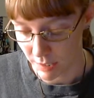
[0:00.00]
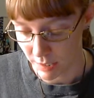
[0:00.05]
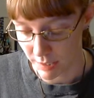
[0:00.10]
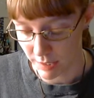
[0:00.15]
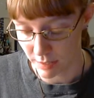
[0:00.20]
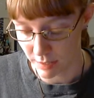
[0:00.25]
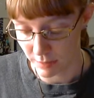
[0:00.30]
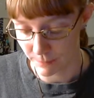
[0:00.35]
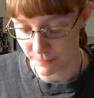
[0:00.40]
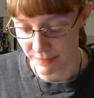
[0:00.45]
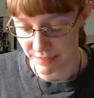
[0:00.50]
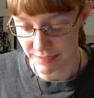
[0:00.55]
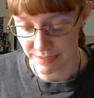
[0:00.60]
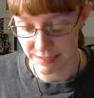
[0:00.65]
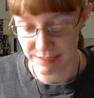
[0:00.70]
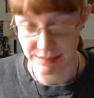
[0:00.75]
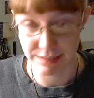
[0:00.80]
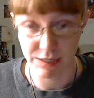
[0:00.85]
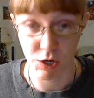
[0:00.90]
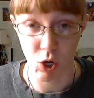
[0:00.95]
Um, it
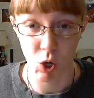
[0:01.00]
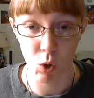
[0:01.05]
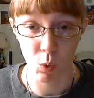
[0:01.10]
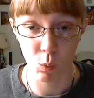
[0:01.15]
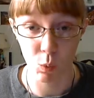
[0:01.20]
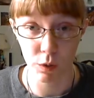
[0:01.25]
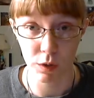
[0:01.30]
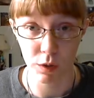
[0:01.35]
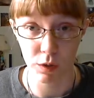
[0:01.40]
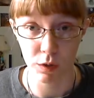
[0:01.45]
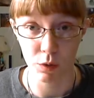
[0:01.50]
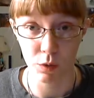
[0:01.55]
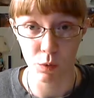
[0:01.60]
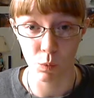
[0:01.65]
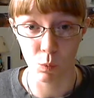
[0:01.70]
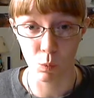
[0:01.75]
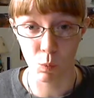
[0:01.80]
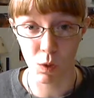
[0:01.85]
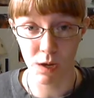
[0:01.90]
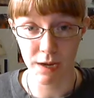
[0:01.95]
is an oak
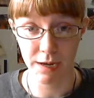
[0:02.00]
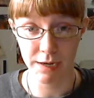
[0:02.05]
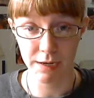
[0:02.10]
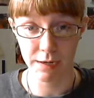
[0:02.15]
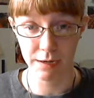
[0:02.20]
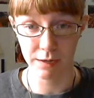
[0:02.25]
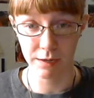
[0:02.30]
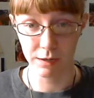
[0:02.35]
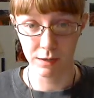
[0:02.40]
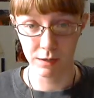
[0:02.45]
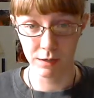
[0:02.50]
wand,